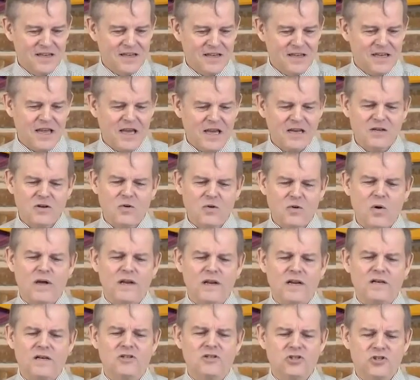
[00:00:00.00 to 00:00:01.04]
He hadn't
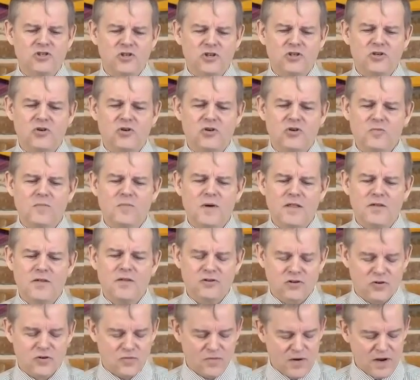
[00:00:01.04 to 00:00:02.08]
quite understood who
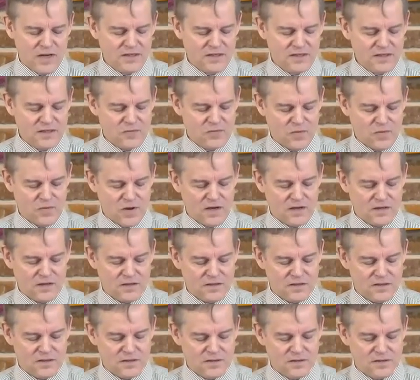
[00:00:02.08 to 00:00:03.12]
Mother Teresa
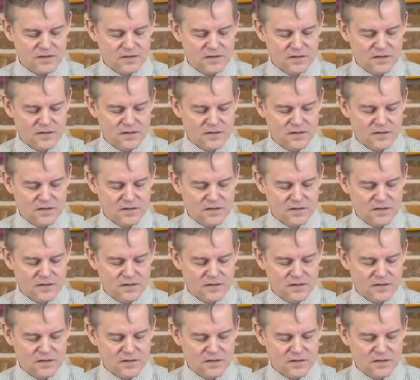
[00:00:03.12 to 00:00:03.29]
was.